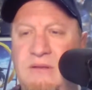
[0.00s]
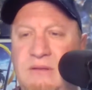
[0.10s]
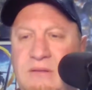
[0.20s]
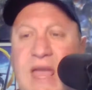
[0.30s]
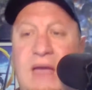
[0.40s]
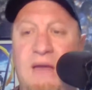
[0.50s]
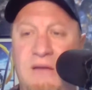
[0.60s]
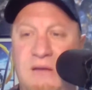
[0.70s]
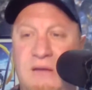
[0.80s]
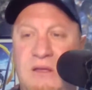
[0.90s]
Yeah,
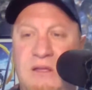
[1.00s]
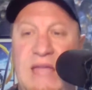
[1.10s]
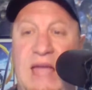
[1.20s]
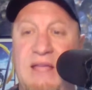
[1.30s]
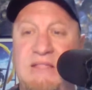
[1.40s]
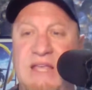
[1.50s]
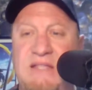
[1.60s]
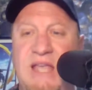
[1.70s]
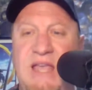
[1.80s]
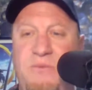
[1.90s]

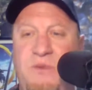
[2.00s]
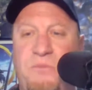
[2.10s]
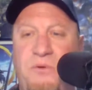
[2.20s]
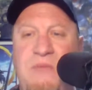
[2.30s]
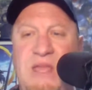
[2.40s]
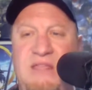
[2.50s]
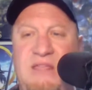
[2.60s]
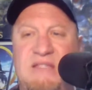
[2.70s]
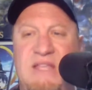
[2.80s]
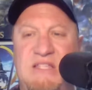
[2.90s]
it's like with
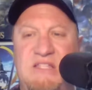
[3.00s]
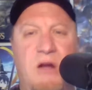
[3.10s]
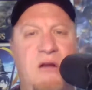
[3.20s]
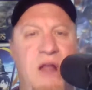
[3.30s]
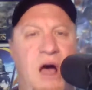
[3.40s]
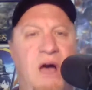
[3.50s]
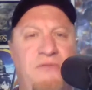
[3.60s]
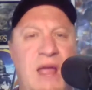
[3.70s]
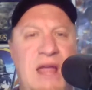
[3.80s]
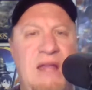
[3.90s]
Prometheus, they started off
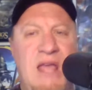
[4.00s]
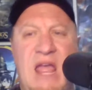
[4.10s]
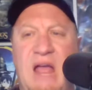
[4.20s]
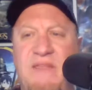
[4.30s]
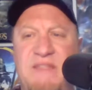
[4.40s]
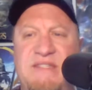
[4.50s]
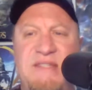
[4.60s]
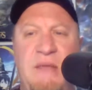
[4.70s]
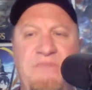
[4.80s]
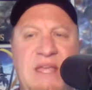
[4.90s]
right, and then
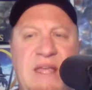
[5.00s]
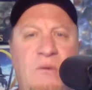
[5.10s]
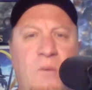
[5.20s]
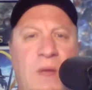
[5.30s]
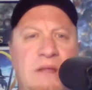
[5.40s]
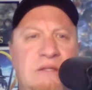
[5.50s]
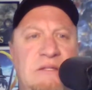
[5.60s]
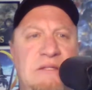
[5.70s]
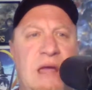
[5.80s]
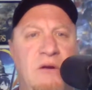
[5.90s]
something went
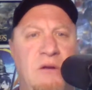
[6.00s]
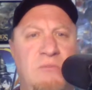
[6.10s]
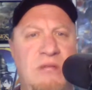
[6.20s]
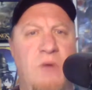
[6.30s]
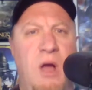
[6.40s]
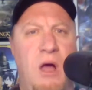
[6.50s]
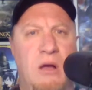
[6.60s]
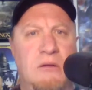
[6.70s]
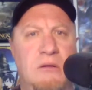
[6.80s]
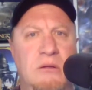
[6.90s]
terribly
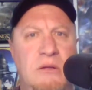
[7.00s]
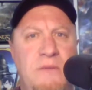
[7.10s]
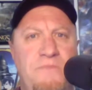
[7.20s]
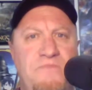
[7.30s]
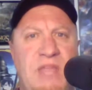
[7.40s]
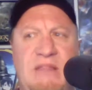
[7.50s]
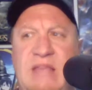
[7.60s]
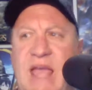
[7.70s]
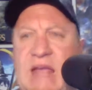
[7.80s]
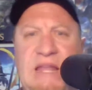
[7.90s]
wrong. Like
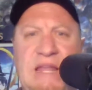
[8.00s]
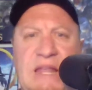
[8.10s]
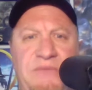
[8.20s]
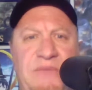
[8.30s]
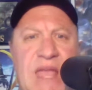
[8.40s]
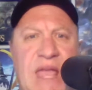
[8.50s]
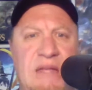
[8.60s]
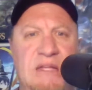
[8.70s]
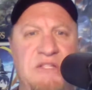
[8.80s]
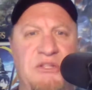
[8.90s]
the alien at the
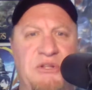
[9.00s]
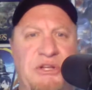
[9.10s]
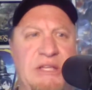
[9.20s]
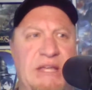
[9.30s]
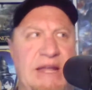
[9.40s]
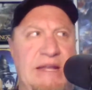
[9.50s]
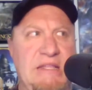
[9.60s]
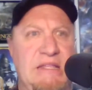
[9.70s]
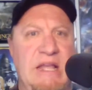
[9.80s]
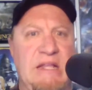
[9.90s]
end doesn't look
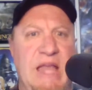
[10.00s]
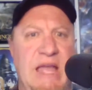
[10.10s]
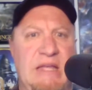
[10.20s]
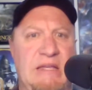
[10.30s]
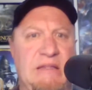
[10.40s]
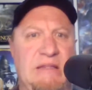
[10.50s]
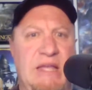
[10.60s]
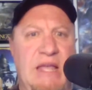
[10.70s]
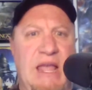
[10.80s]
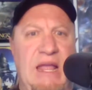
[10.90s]
anything like
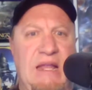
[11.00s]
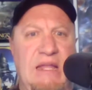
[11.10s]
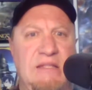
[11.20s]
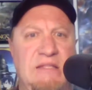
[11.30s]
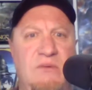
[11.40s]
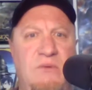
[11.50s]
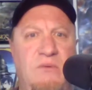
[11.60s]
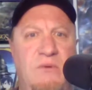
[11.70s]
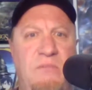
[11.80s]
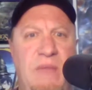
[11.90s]
the aliens that we
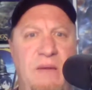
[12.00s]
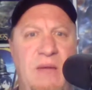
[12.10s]
remember.